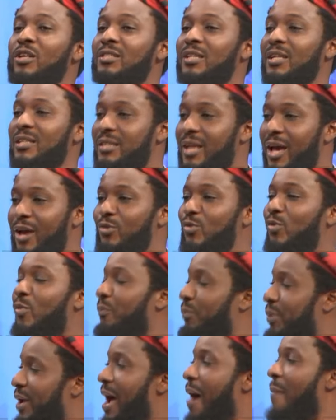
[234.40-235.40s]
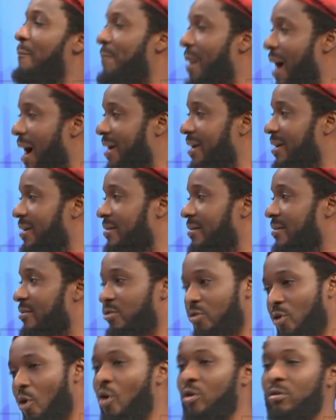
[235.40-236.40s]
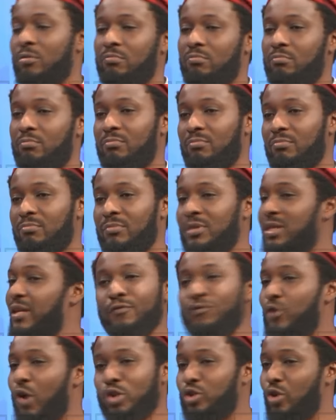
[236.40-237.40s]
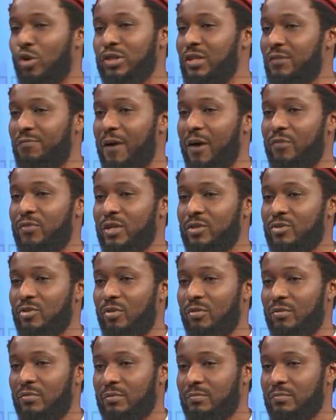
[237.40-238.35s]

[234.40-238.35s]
once they tell you pay and parking, run. They've wow. not done the foundation.